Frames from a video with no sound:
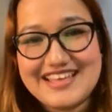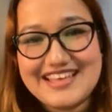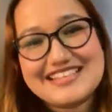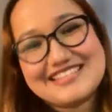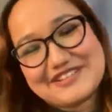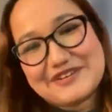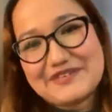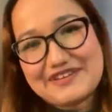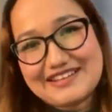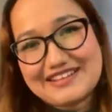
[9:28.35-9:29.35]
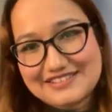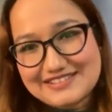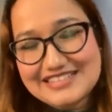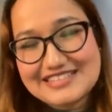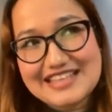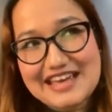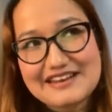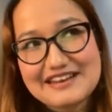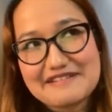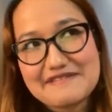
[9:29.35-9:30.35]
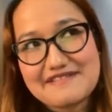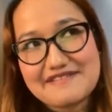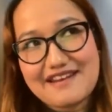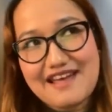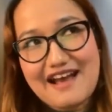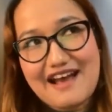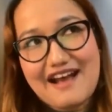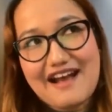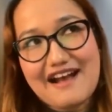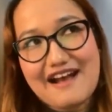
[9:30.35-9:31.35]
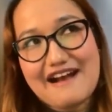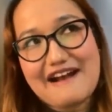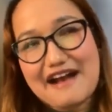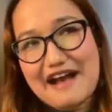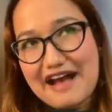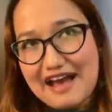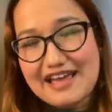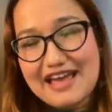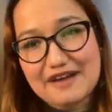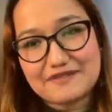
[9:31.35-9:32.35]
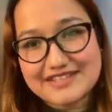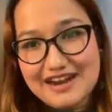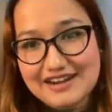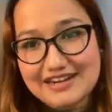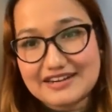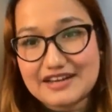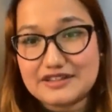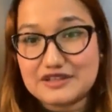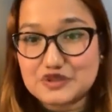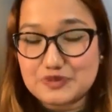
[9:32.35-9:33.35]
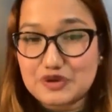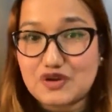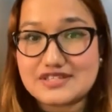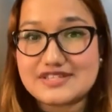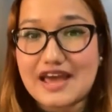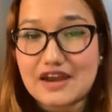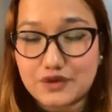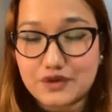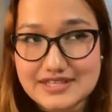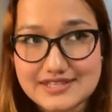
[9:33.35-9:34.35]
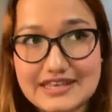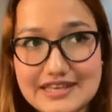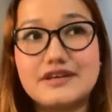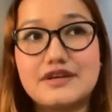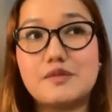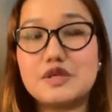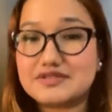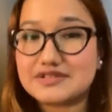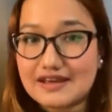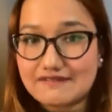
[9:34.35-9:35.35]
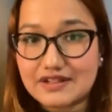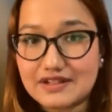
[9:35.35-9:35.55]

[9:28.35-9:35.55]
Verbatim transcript: So since then, uh, I have started the tuberculosis advocacy in the community level.